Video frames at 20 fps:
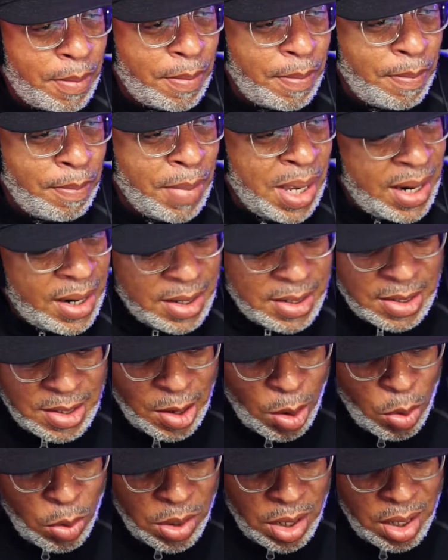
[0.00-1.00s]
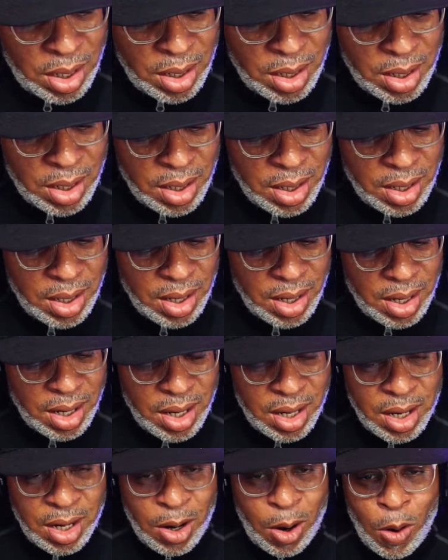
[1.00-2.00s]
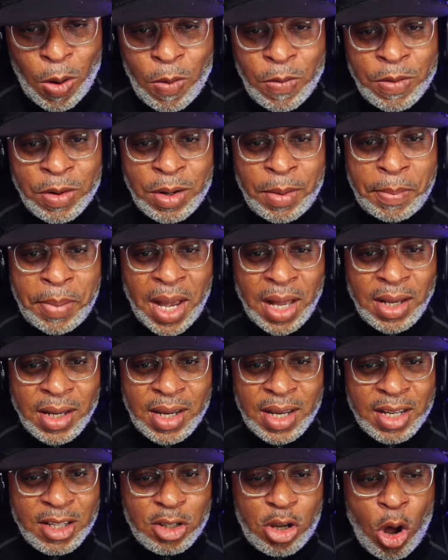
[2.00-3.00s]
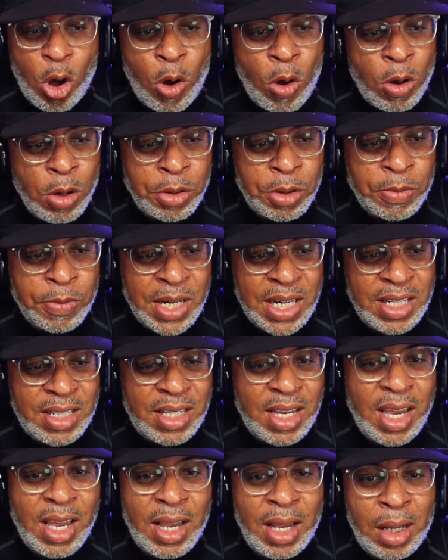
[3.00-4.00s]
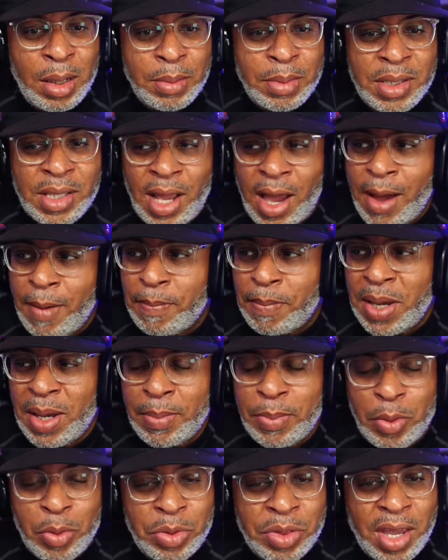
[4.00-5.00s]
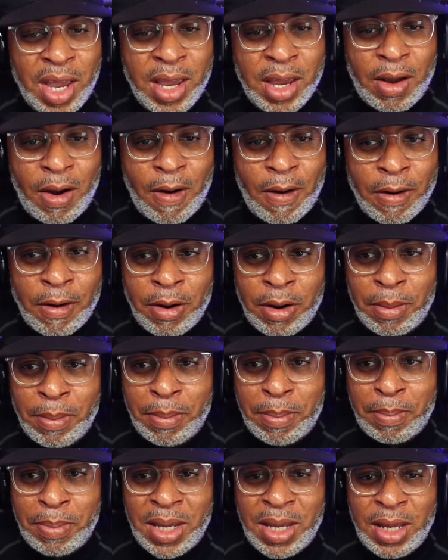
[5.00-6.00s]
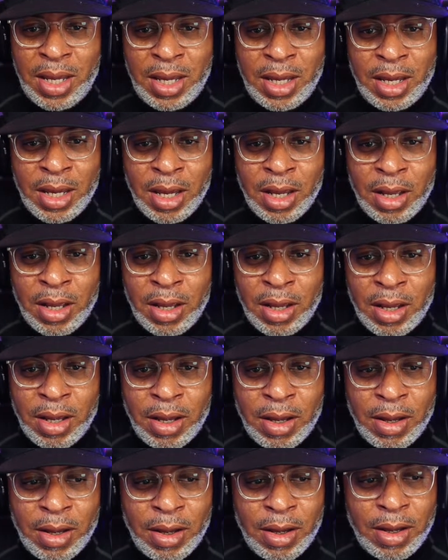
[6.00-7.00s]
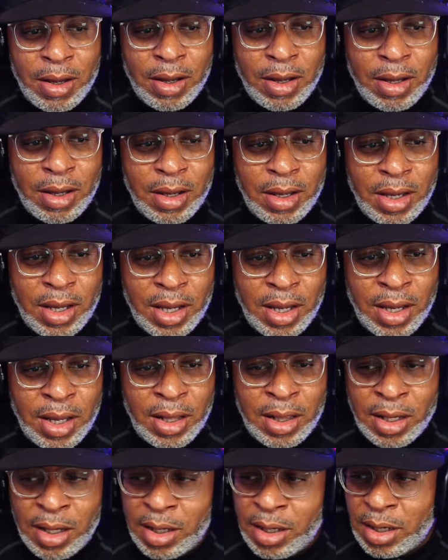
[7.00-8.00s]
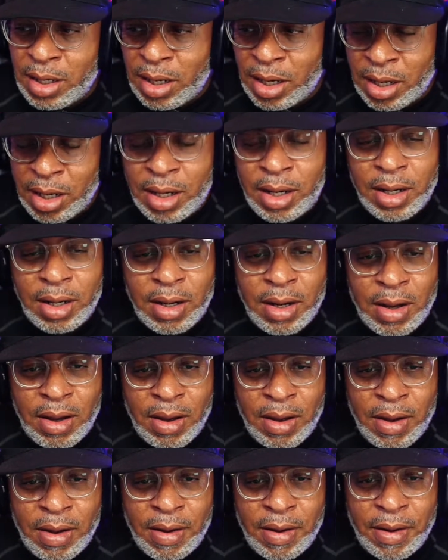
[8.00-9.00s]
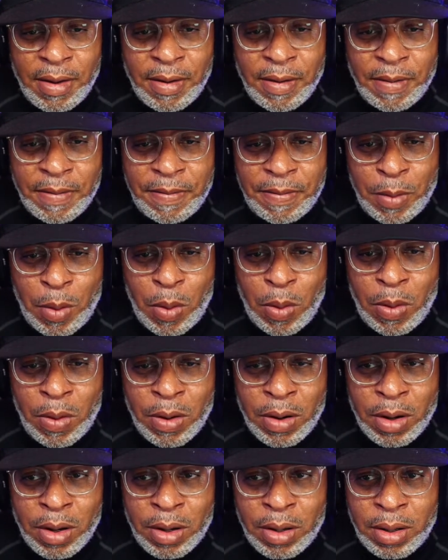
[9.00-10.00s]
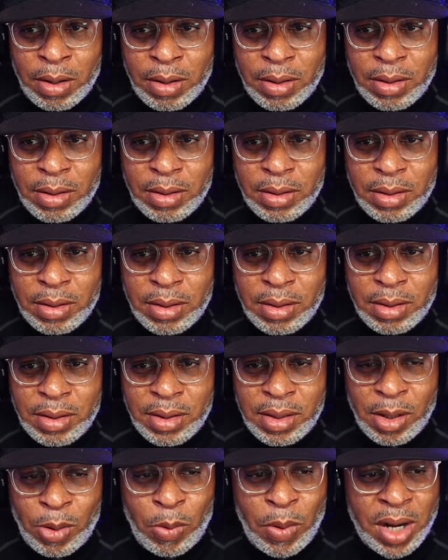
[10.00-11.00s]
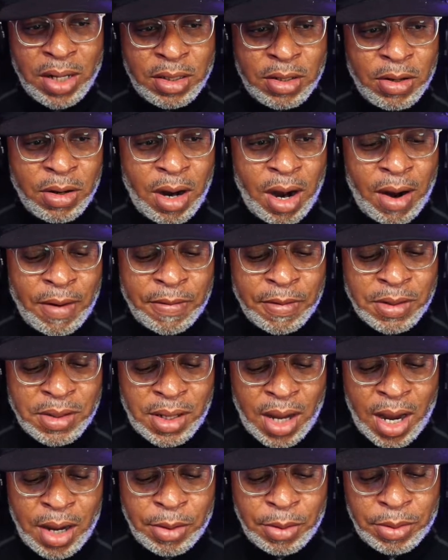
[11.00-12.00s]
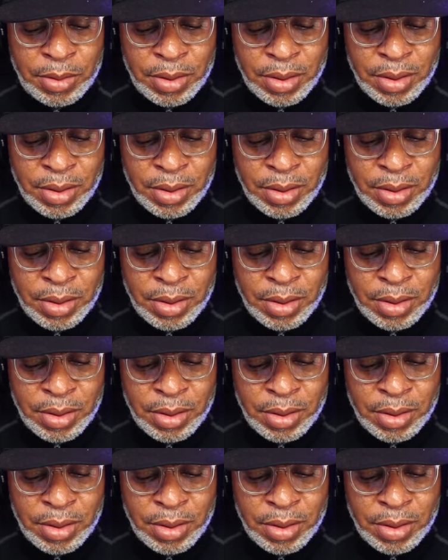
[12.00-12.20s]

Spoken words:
Minnesota, and over the Pelicans. All three teams that people think are going to be in the hunt for the Western Conference title.